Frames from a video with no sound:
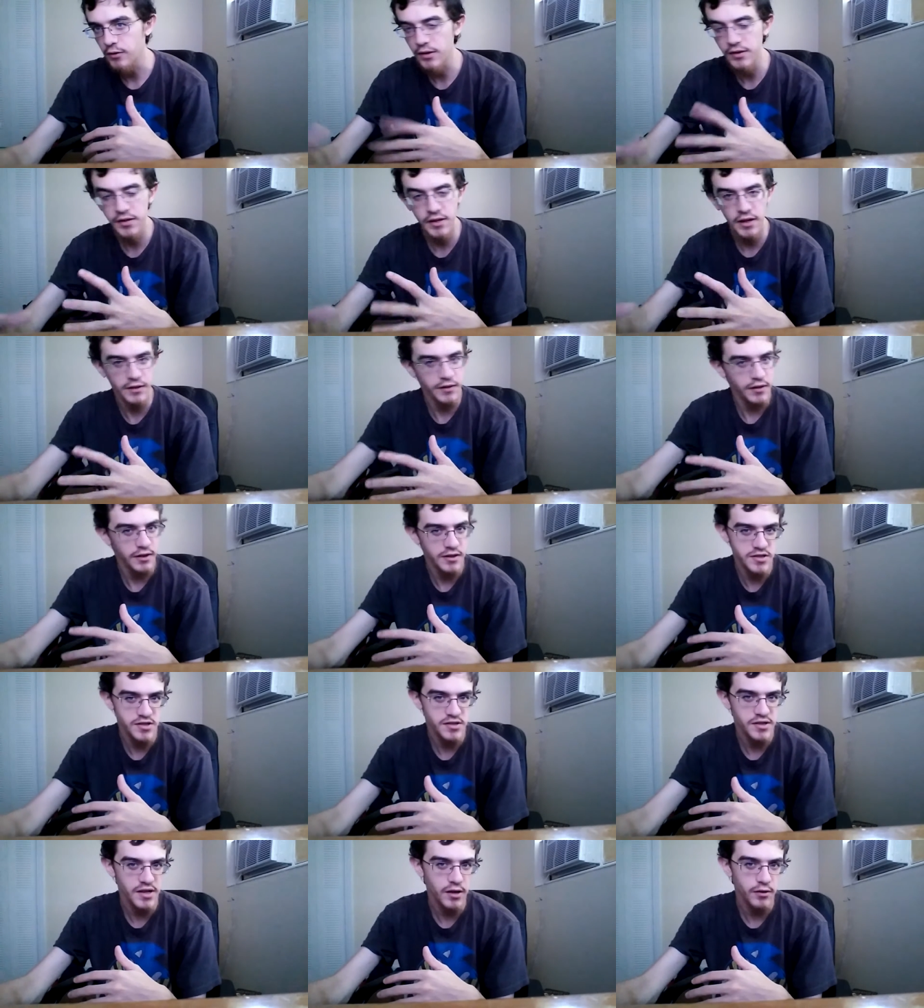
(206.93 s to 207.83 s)
I think
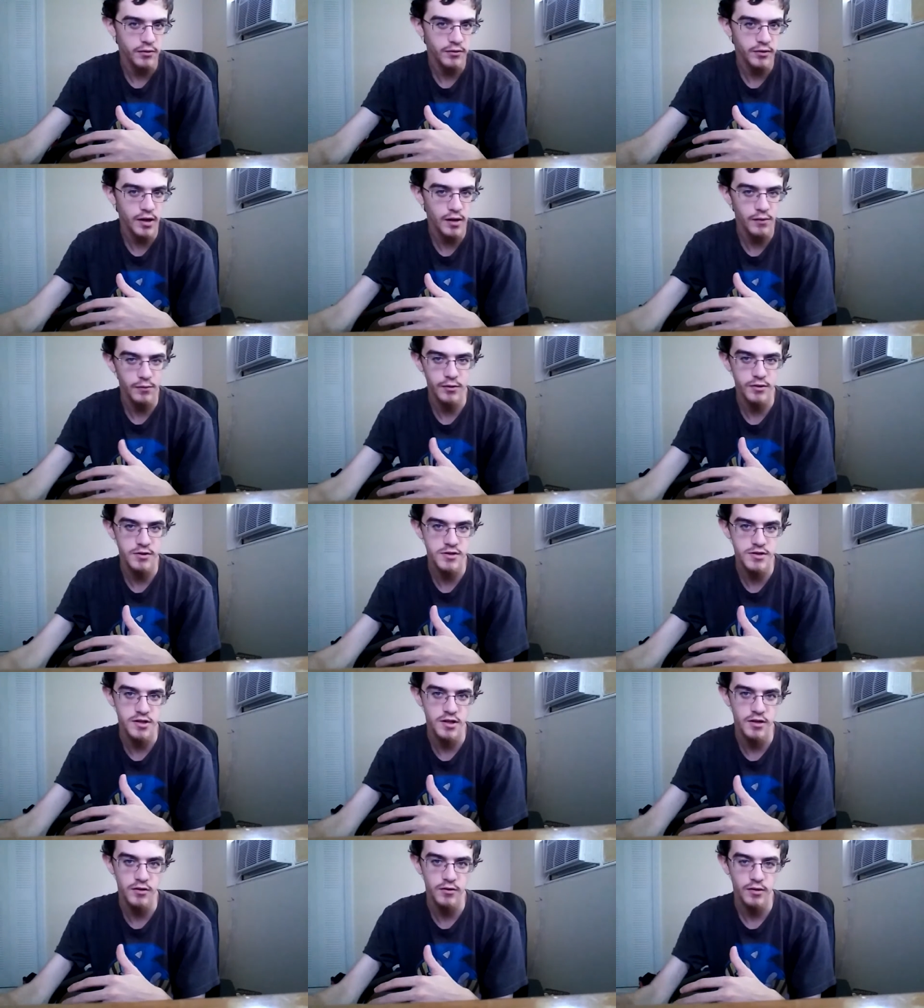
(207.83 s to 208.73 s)
it's a town covered in
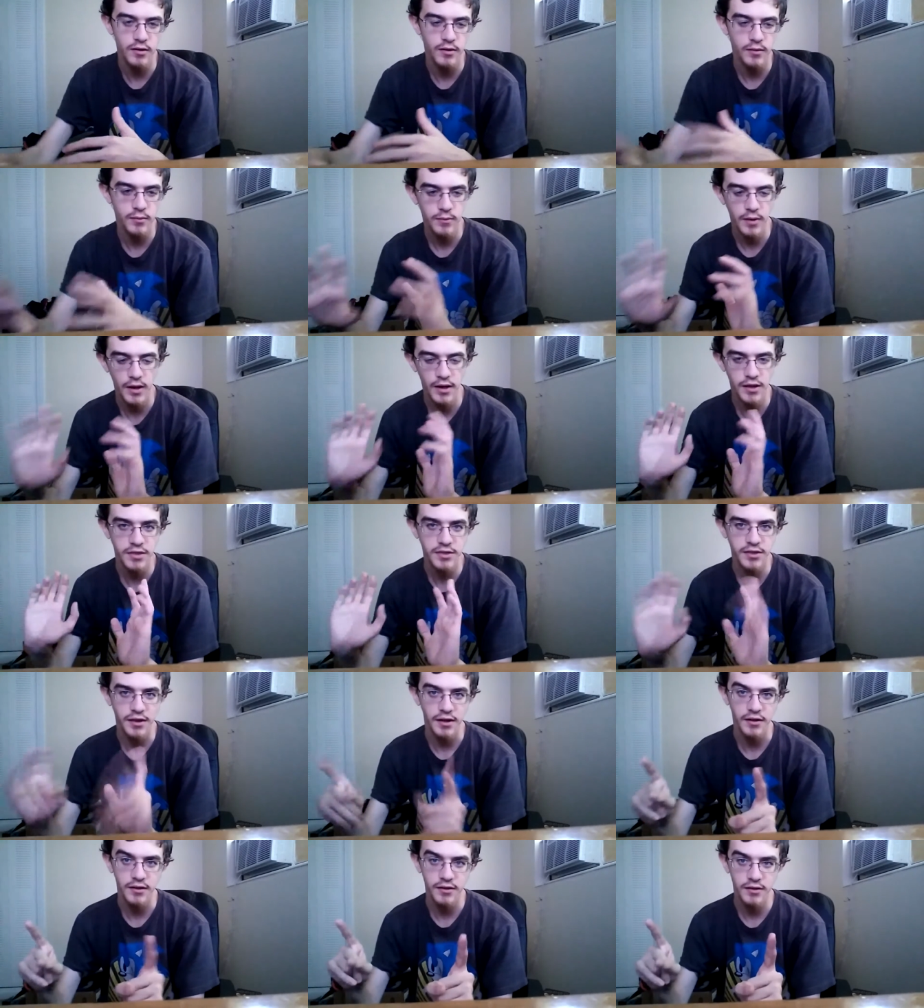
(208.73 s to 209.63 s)
snow.
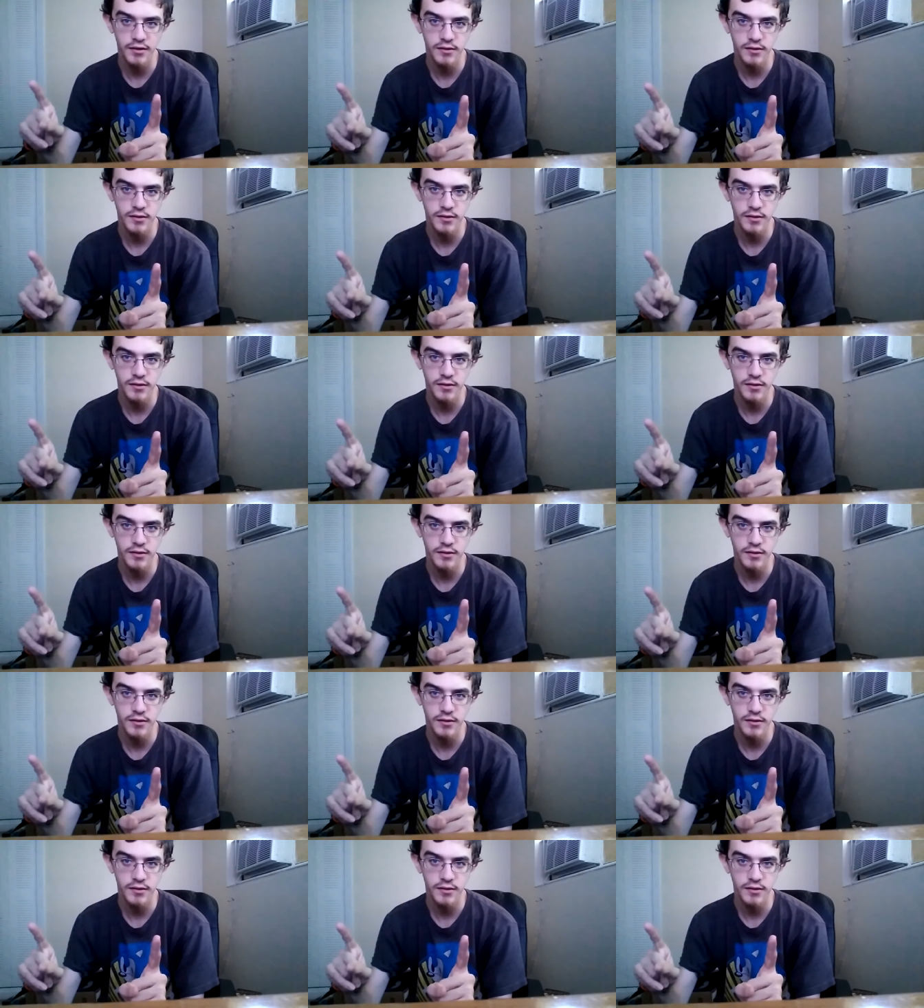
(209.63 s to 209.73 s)
I think.